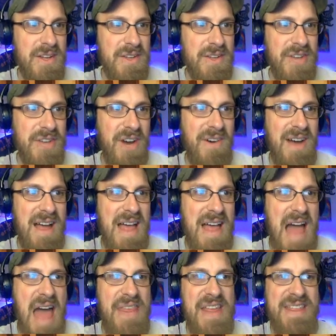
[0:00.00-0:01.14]
So
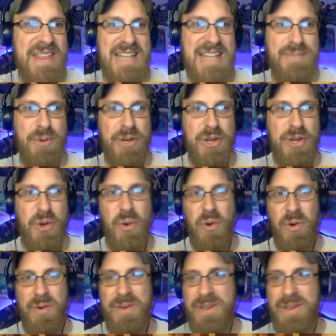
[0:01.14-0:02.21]
I think that's pretty cool.